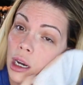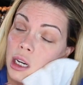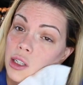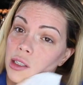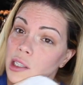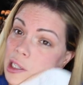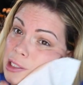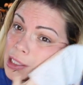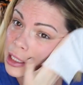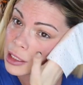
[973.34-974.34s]
I just think
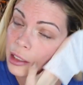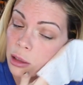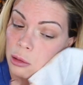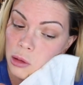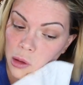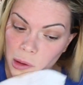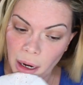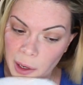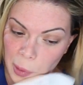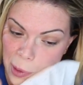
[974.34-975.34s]
it's nice to go through and
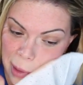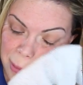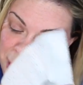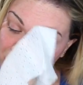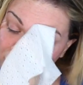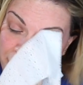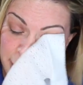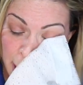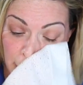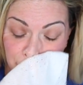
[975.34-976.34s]
kind of wipe down
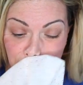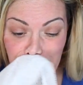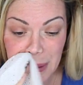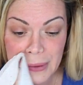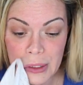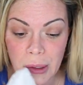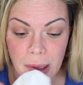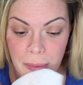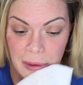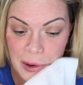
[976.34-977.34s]
that top layer so
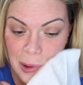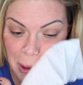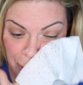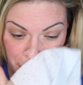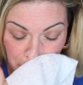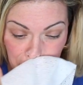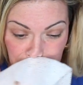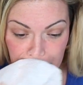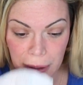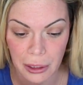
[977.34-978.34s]
then when you're going through
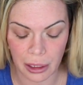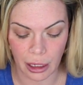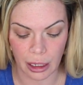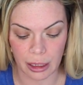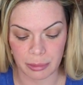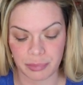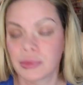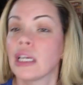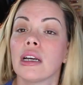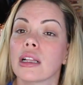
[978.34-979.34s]
with your um,
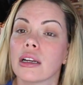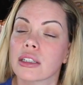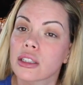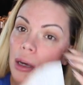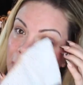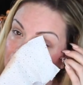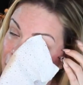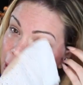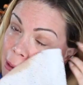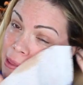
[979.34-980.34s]
Clarisonic or
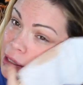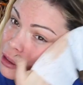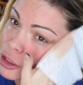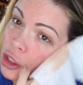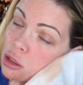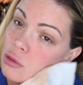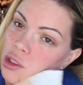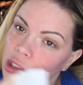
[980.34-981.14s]
anything else, you can